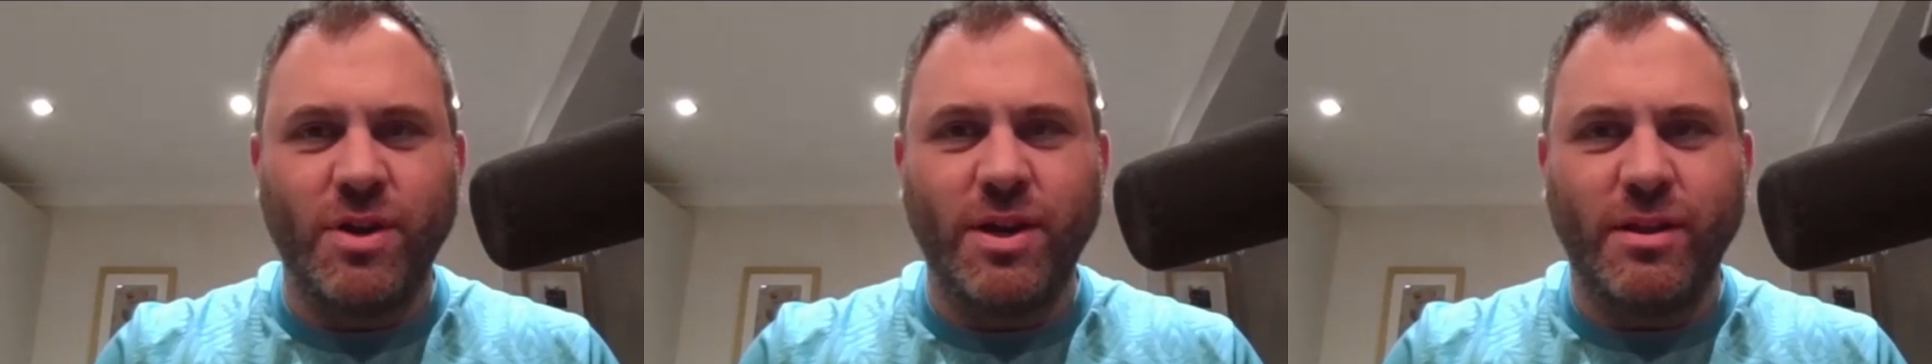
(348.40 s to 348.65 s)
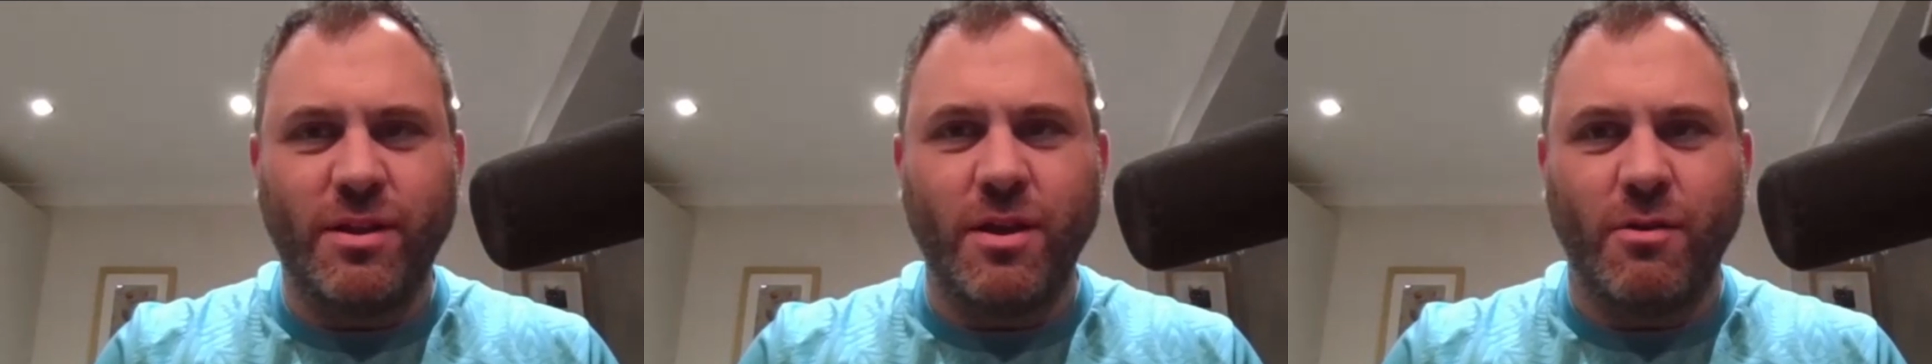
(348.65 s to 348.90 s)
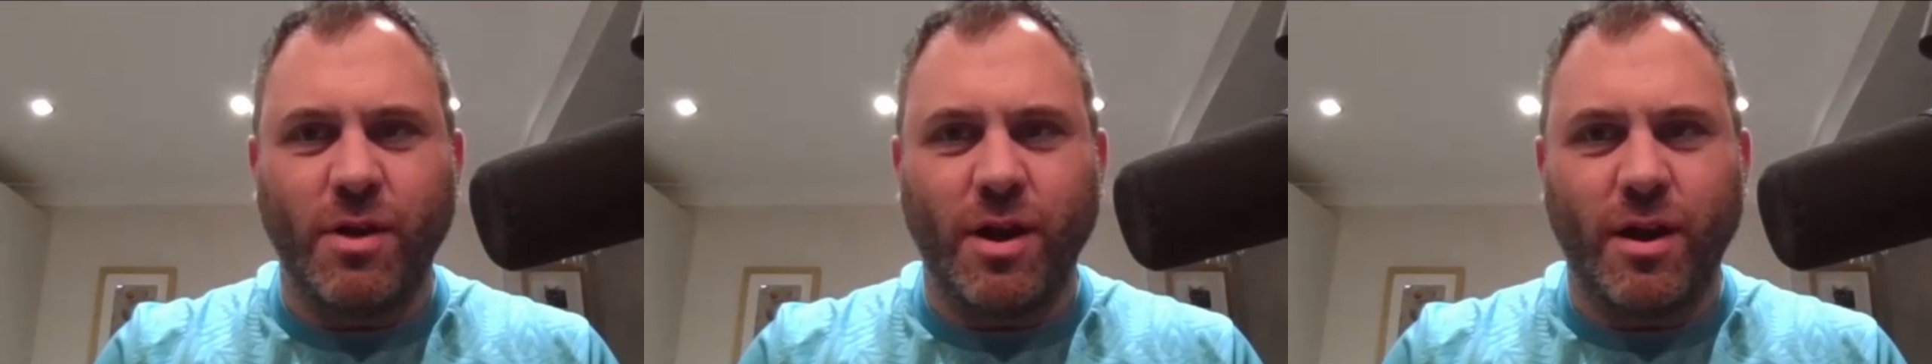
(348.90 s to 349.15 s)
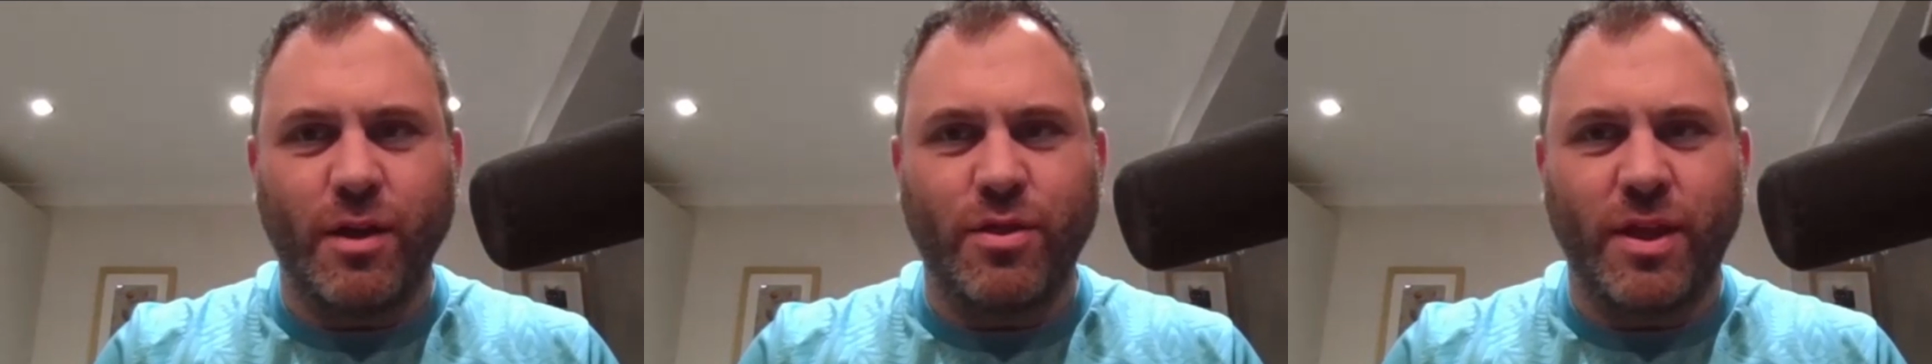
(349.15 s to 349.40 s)
really do.
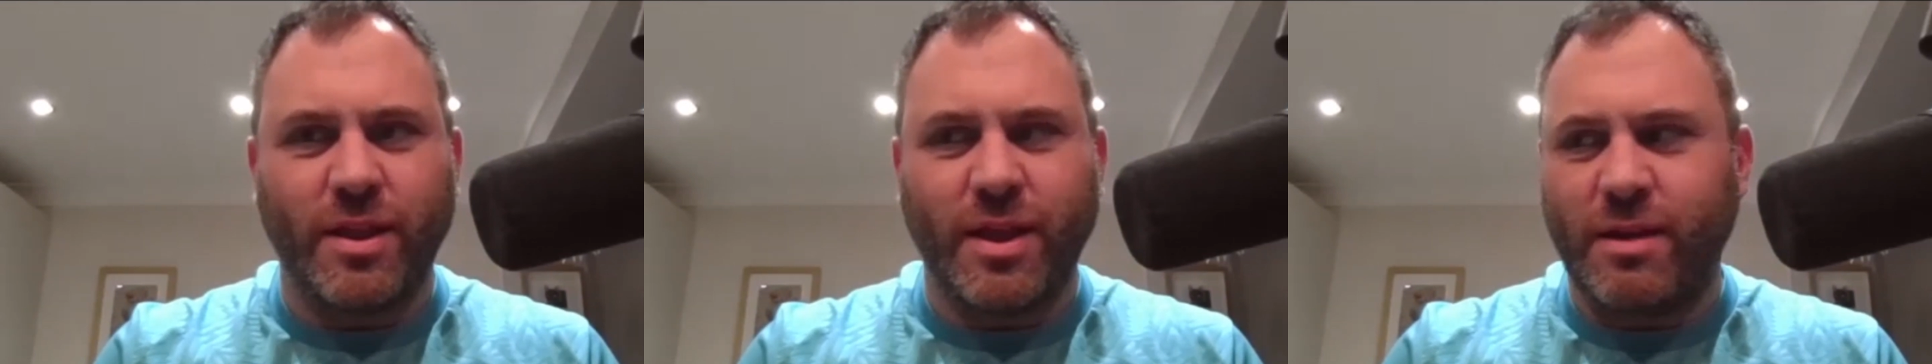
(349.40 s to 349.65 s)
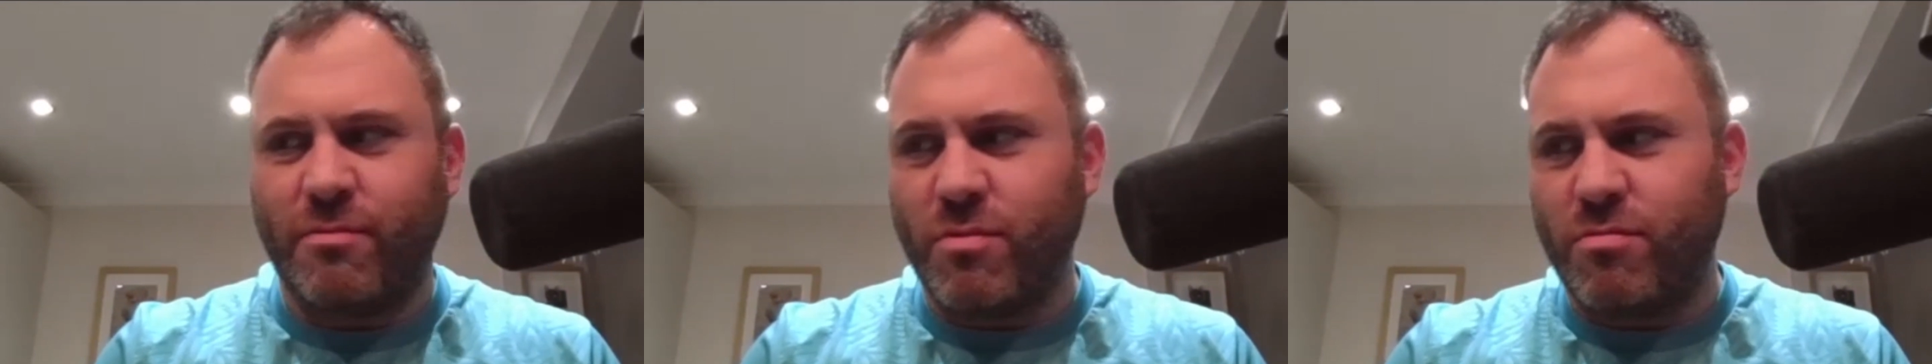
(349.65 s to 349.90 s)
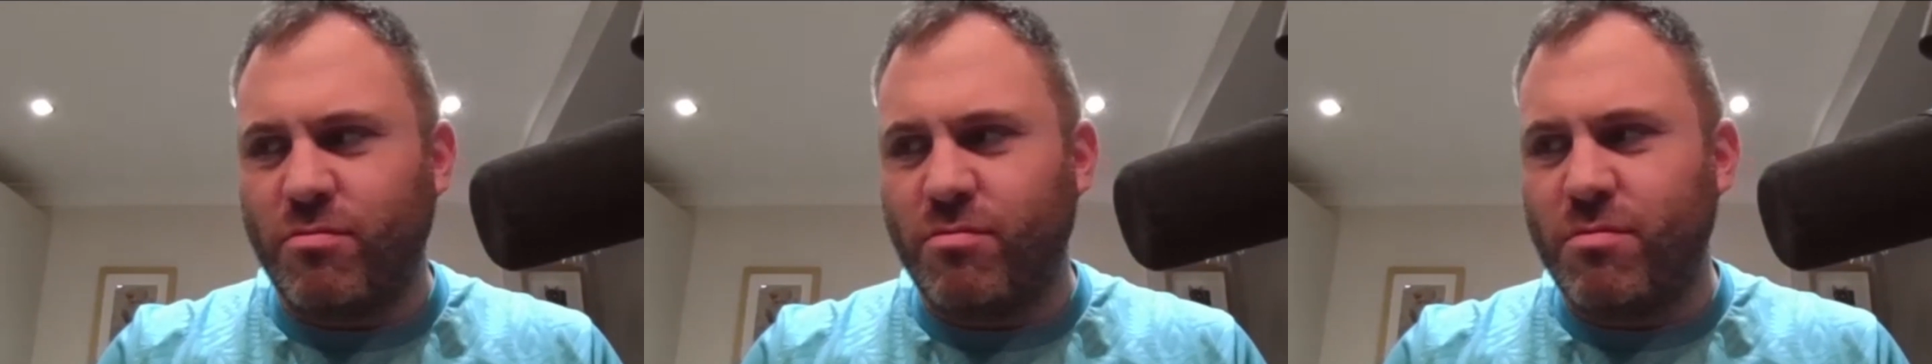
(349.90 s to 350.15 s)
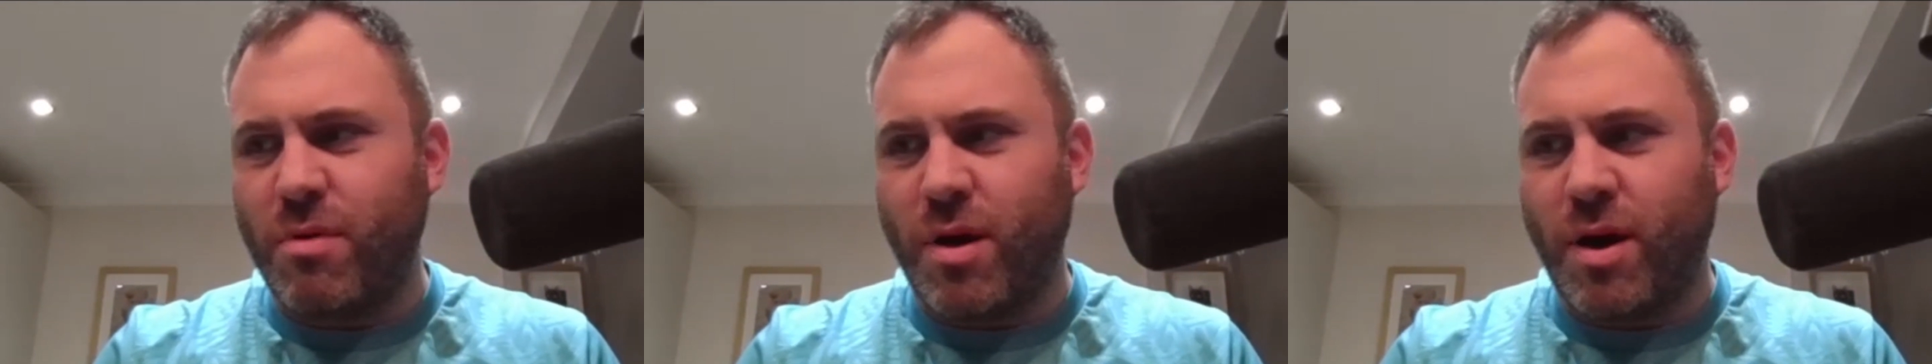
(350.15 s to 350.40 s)
I think they.
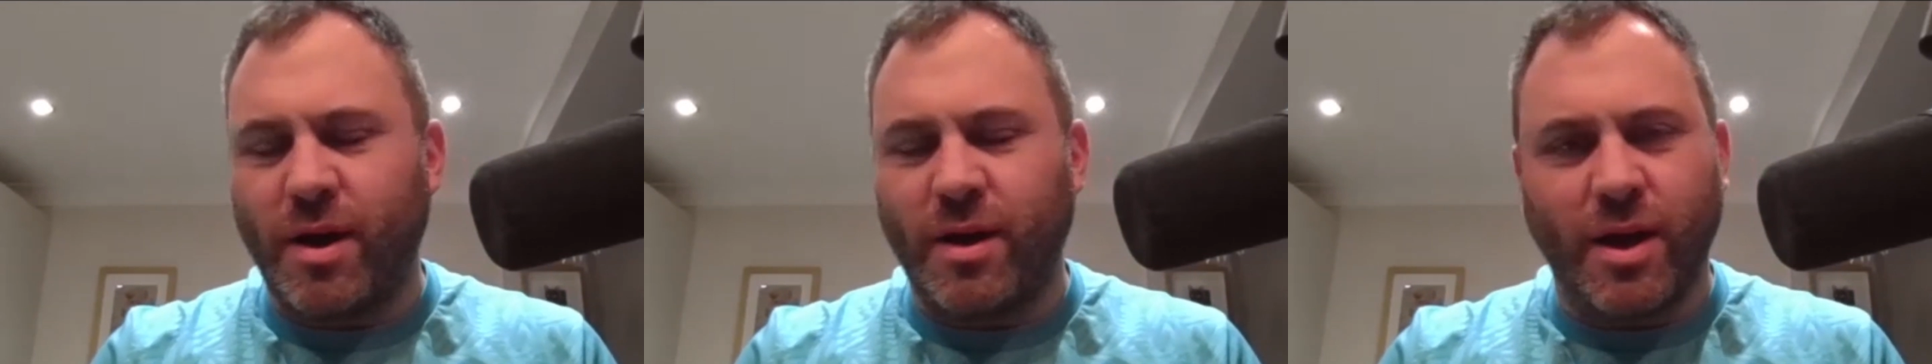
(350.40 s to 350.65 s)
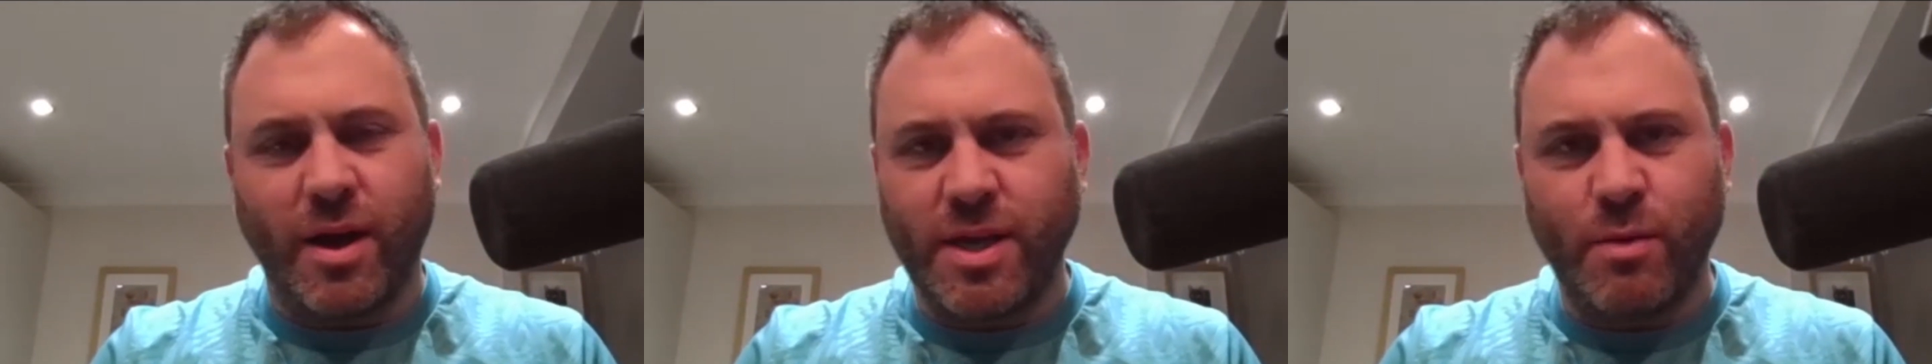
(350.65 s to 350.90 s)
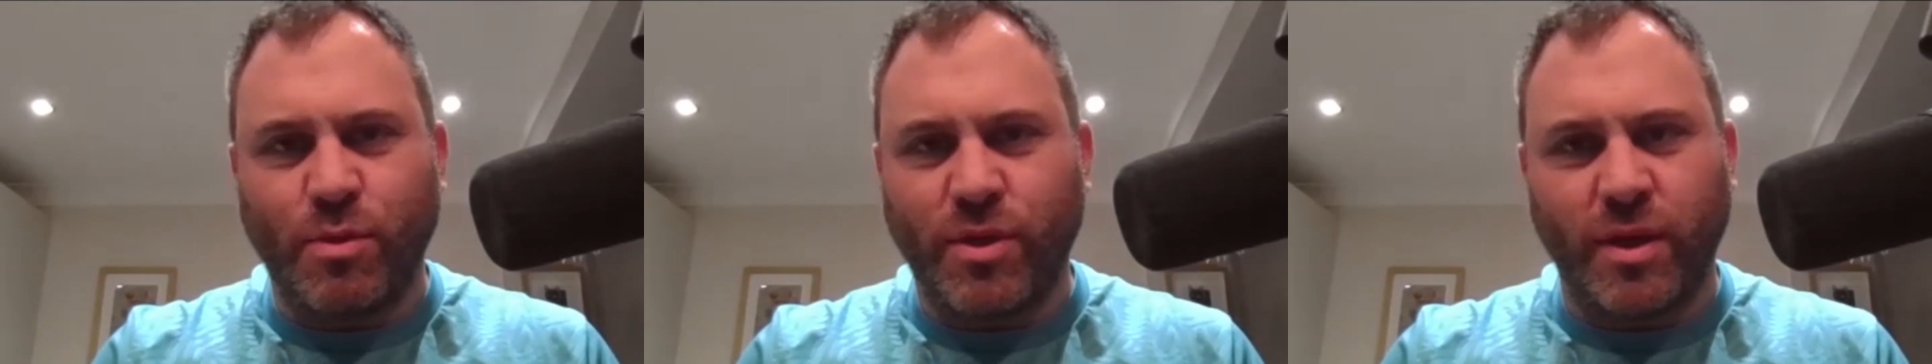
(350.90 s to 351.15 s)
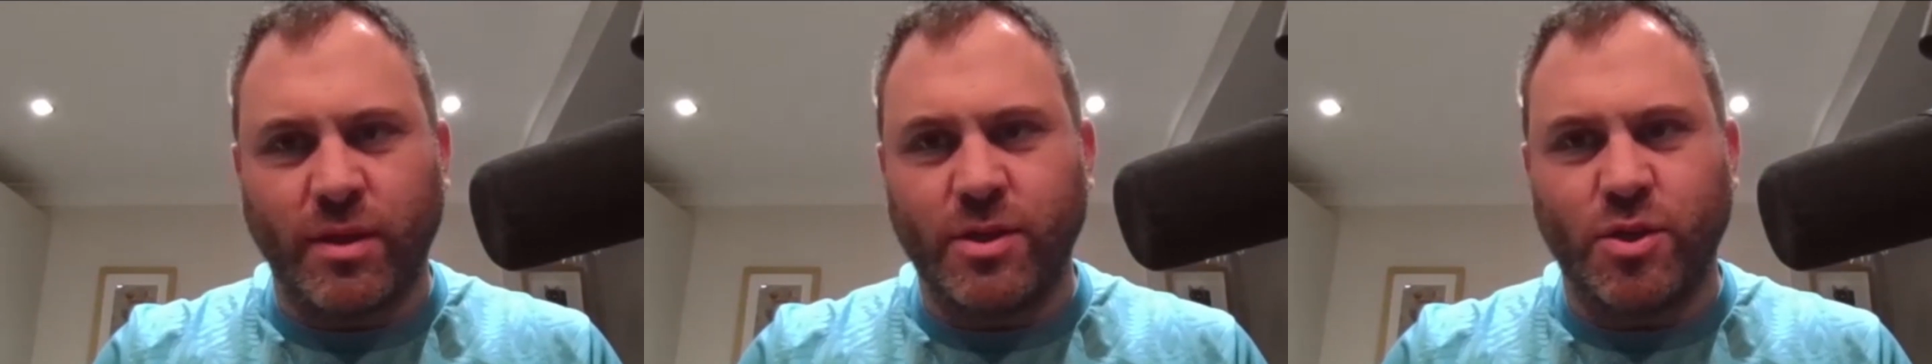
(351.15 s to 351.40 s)
I don't
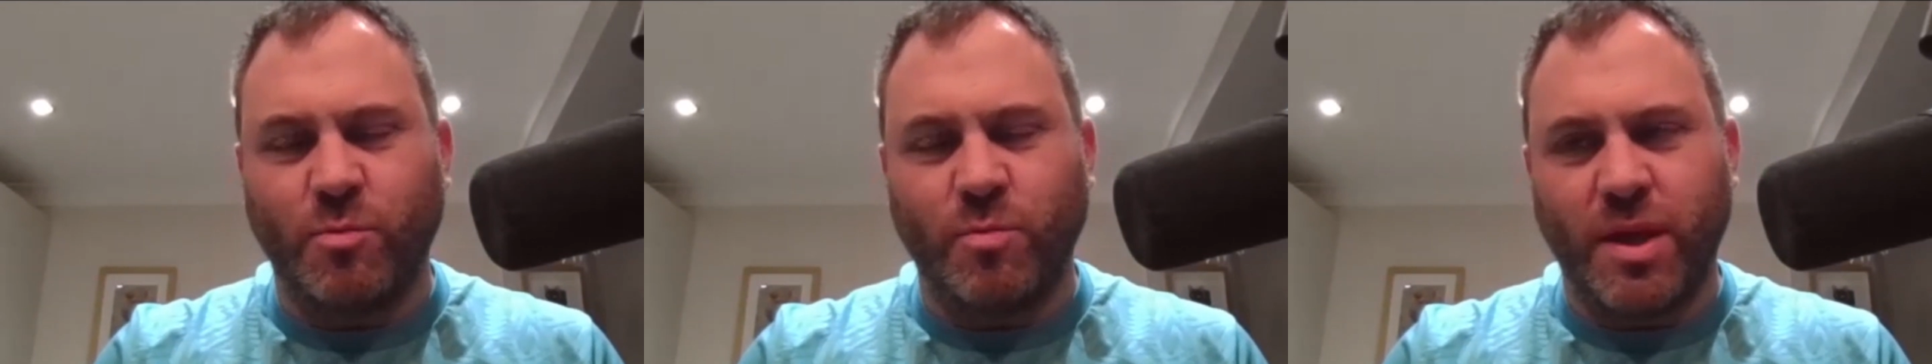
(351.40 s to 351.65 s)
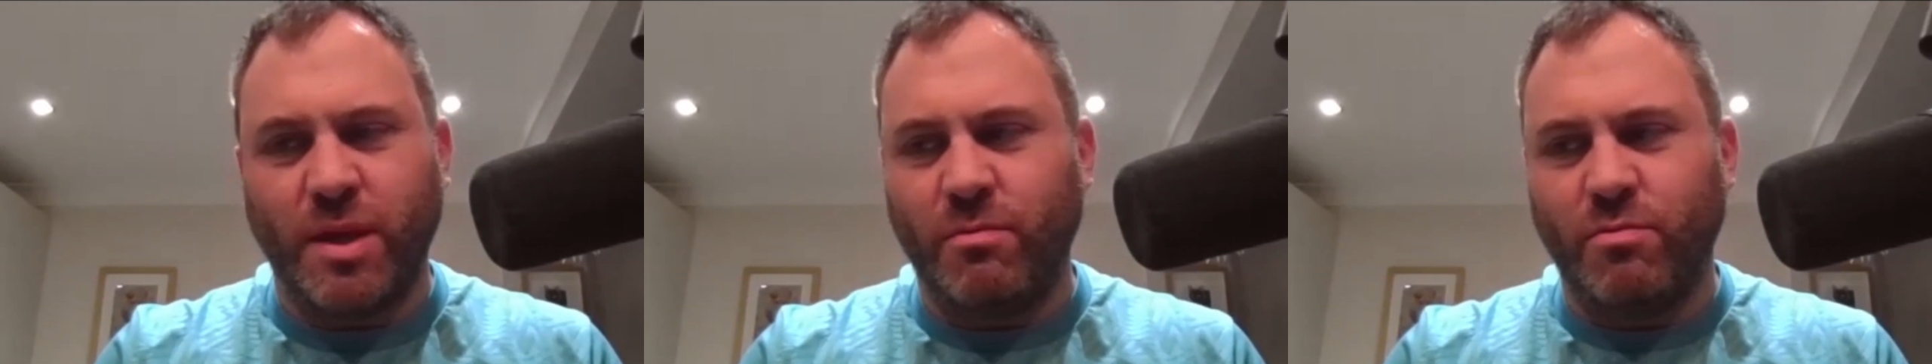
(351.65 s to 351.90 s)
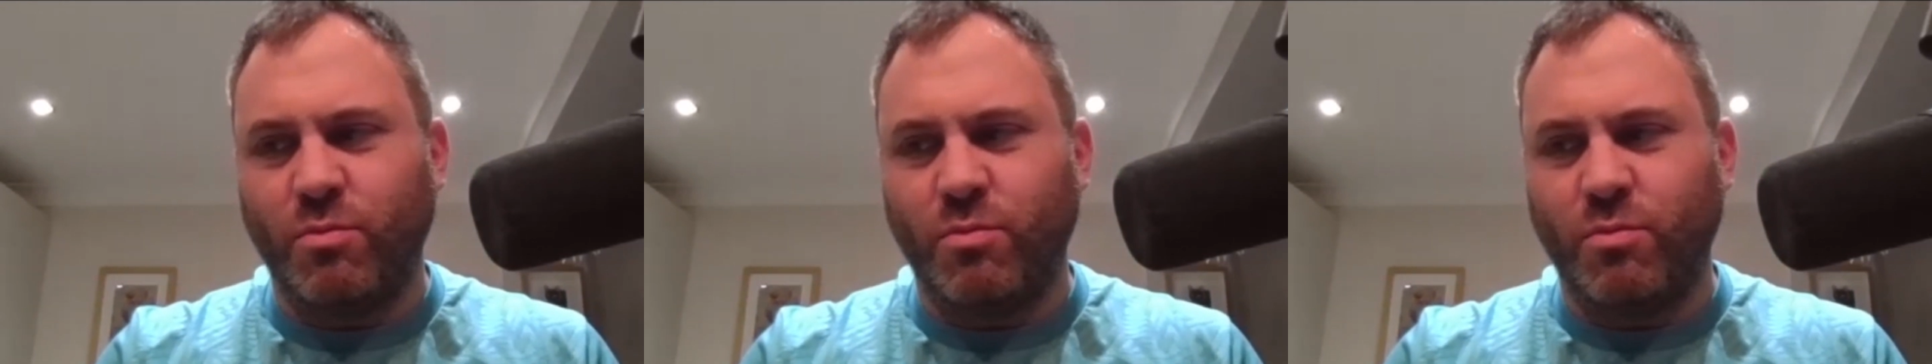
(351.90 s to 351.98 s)
think they should be